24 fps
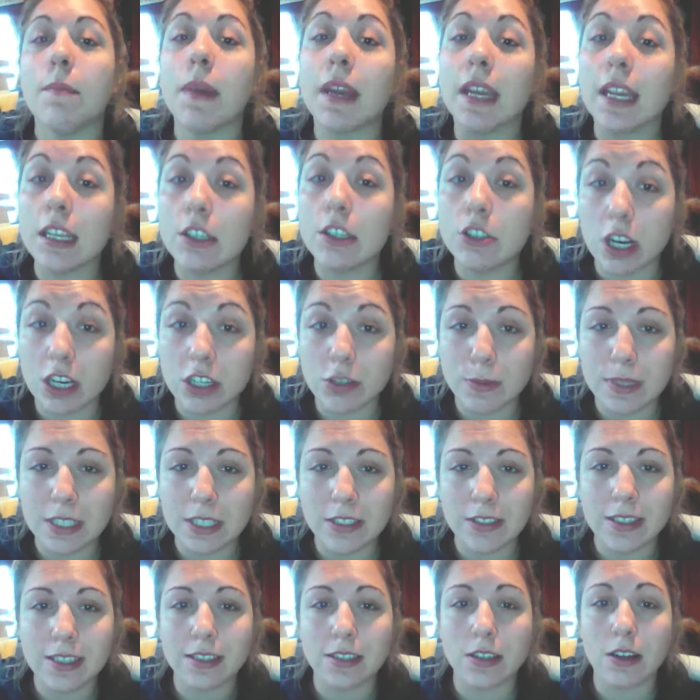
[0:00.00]
Making
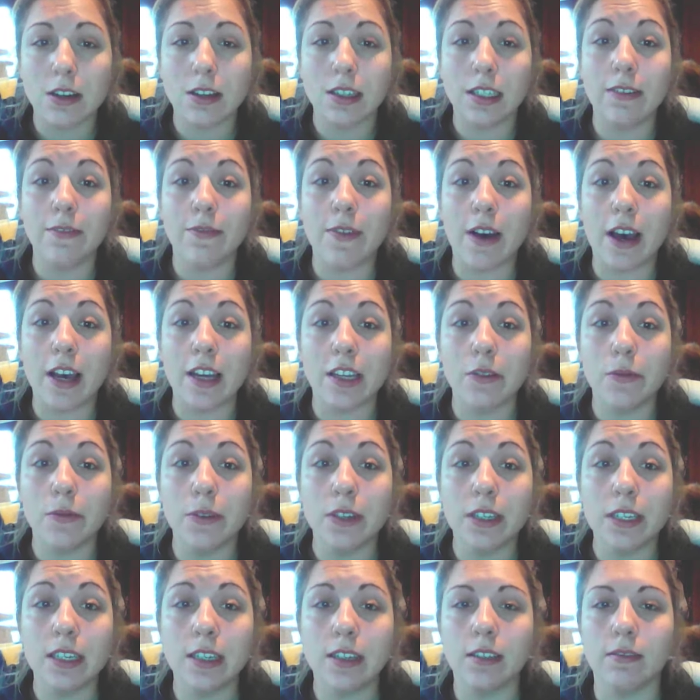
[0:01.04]
judgments is called
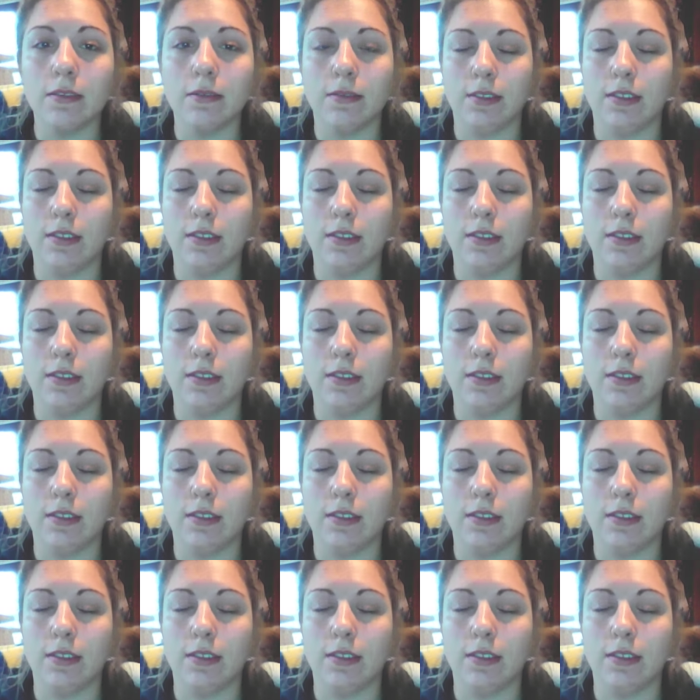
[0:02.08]
evaluative